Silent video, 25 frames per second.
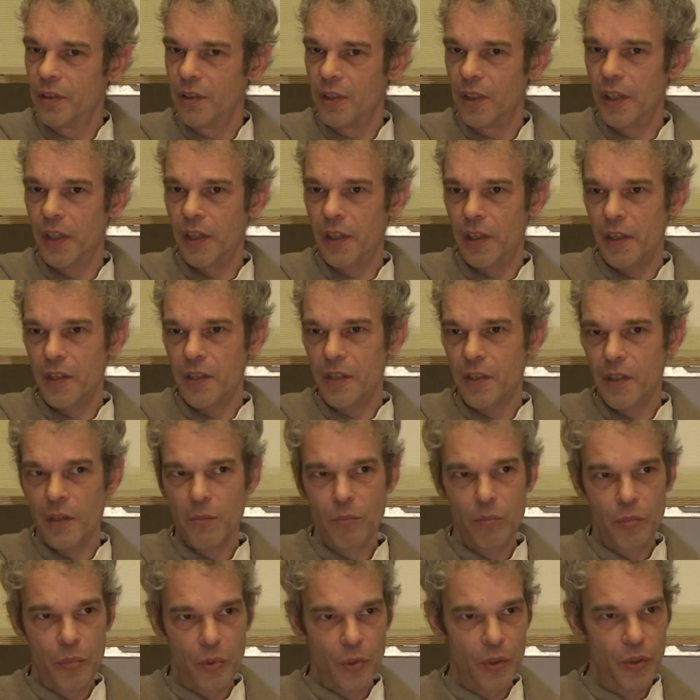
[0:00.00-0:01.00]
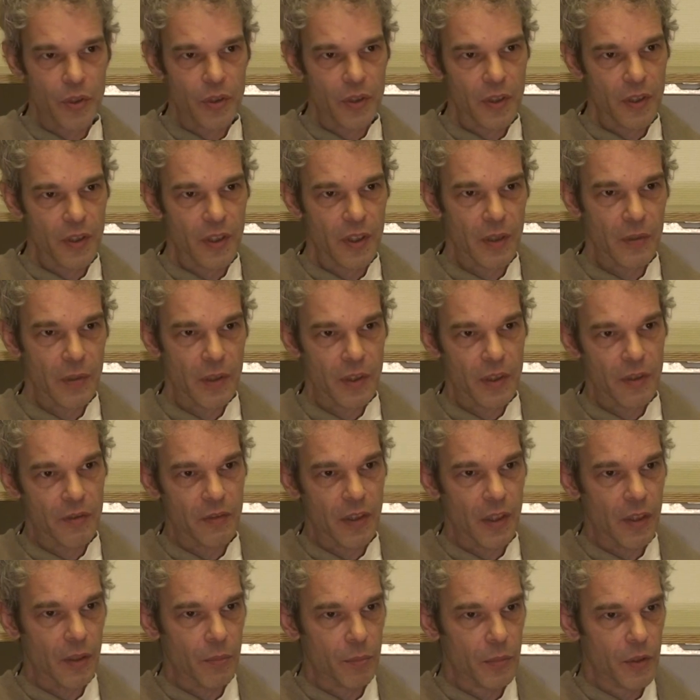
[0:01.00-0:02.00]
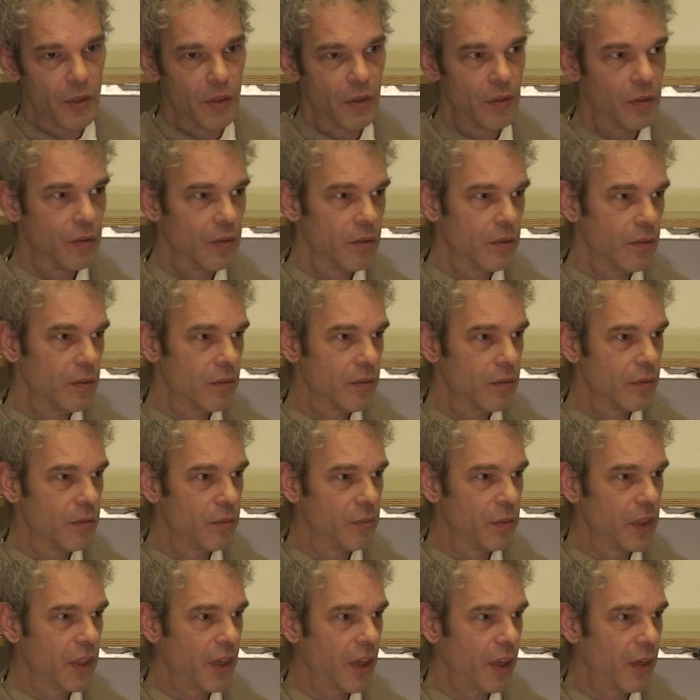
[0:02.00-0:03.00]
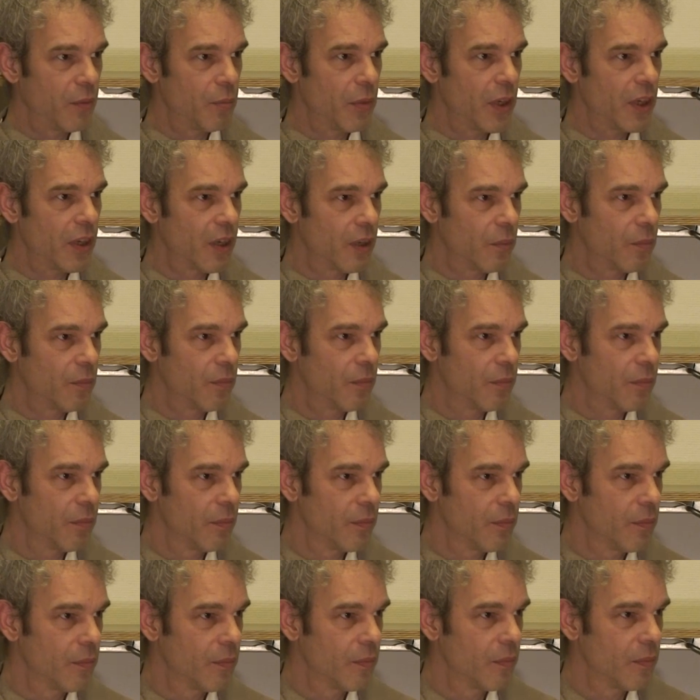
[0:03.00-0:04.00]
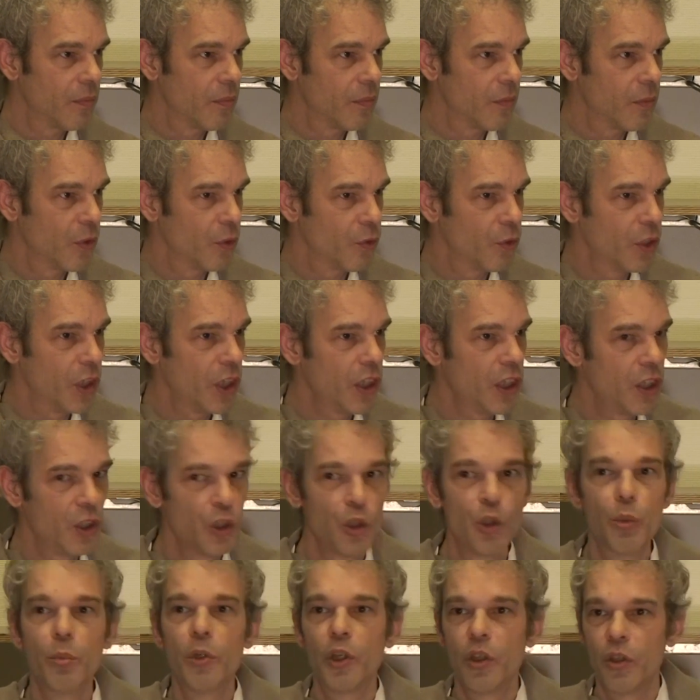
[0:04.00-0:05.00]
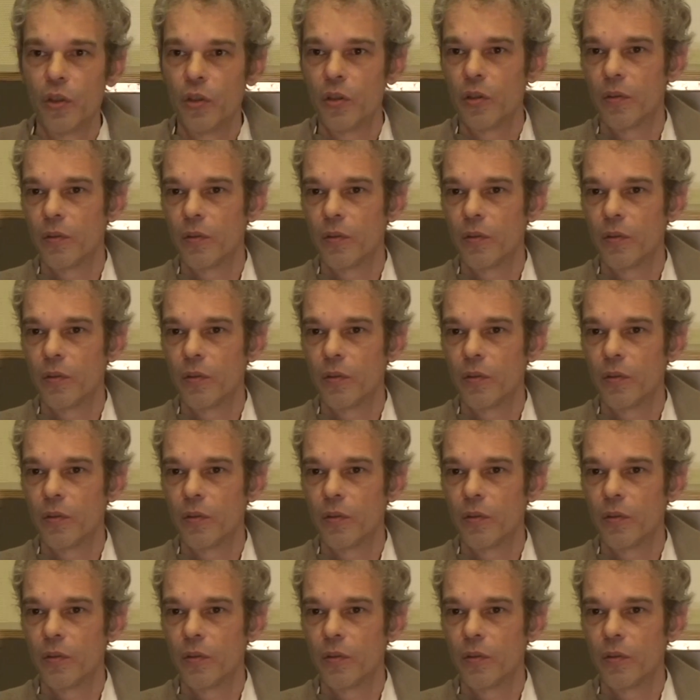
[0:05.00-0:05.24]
And at some point in our development, we can become really human.